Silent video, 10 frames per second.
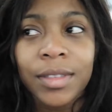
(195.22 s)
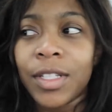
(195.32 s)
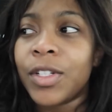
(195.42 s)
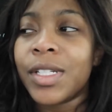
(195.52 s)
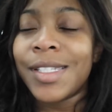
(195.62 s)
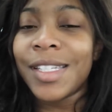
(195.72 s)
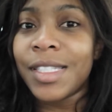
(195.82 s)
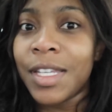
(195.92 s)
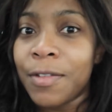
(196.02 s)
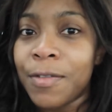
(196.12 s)
They're
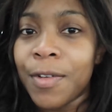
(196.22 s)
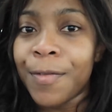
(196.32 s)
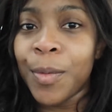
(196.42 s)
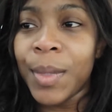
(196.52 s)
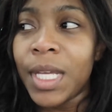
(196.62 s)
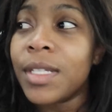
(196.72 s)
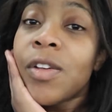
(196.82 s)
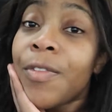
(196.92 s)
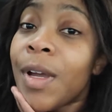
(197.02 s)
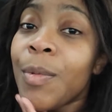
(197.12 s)
addictive for me.
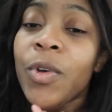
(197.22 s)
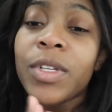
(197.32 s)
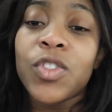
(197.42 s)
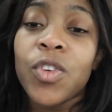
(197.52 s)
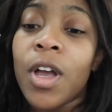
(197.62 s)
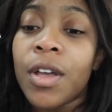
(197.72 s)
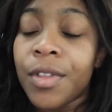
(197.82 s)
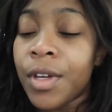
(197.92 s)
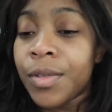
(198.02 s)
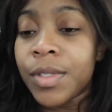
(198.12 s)
So far I'm going strong though,